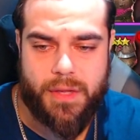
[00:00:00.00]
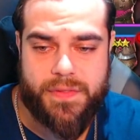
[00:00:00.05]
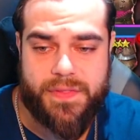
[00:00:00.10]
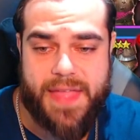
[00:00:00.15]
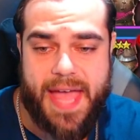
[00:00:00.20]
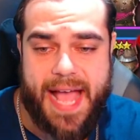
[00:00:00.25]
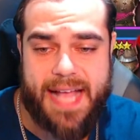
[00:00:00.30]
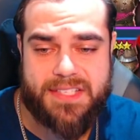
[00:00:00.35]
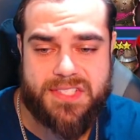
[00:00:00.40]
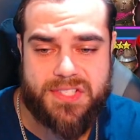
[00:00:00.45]

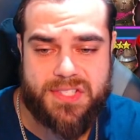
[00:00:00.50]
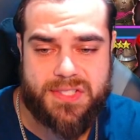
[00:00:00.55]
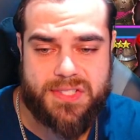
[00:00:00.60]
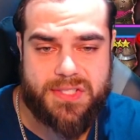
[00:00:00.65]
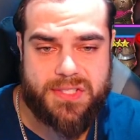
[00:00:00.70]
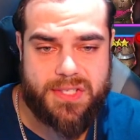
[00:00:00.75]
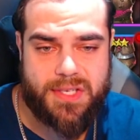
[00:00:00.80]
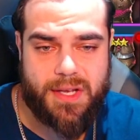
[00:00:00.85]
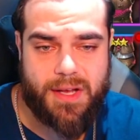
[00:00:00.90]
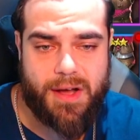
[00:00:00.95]

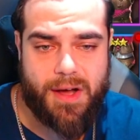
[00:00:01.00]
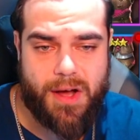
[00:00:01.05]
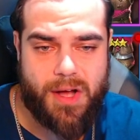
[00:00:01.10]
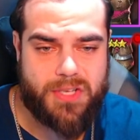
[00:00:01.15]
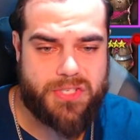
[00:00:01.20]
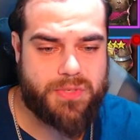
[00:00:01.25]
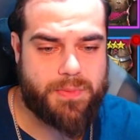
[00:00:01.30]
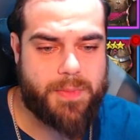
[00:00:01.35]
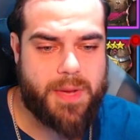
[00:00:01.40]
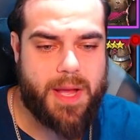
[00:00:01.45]
That's
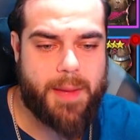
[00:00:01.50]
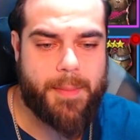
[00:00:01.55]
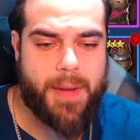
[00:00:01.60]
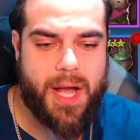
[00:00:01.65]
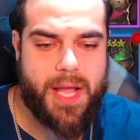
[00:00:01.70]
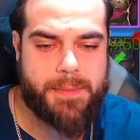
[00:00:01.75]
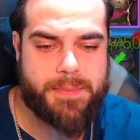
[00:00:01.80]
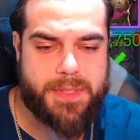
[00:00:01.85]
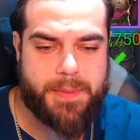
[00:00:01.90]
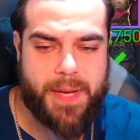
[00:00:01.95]
awesome. I'm
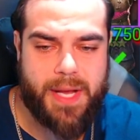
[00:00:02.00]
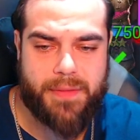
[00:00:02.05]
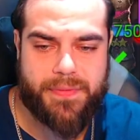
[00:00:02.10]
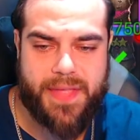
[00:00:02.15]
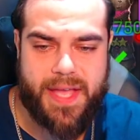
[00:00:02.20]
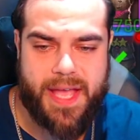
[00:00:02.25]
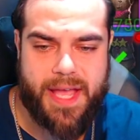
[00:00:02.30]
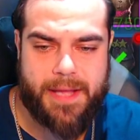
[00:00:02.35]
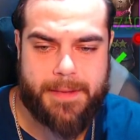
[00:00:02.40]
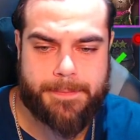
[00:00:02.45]
hyped about
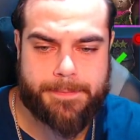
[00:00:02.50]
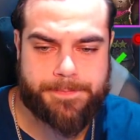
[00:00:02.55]
that.